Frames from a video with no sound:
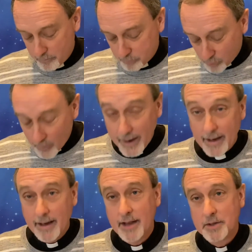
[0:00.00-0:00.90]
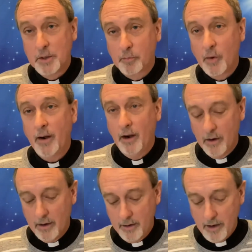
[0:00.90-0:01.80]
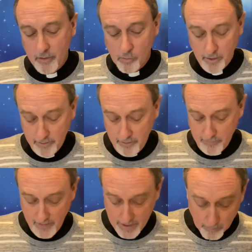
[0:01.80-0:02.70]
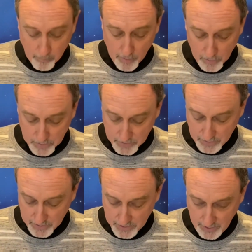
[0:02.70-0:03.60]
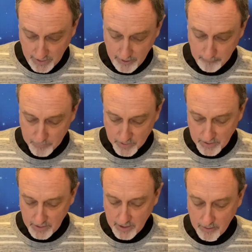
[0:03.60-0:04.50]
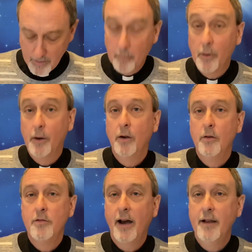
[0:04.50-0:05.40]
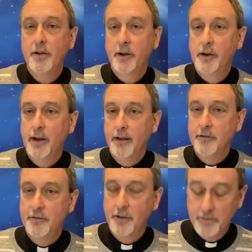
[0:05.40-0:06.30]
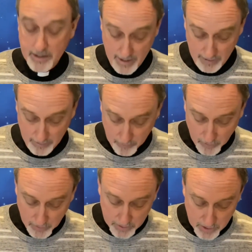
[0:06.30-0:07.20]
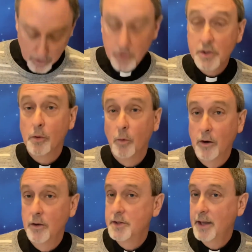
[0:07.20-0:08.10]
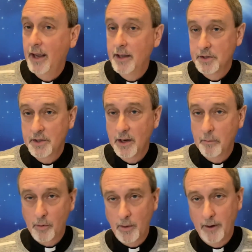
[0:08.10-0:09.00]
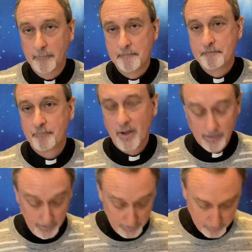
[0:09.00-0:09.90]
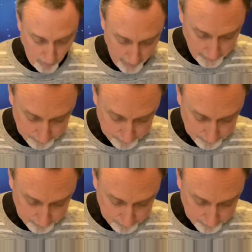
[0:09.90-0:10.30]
pray as a prayer another one of Ambrose's hymns, hymn number 559. I'm going to use the words as a prayer. Let us pray.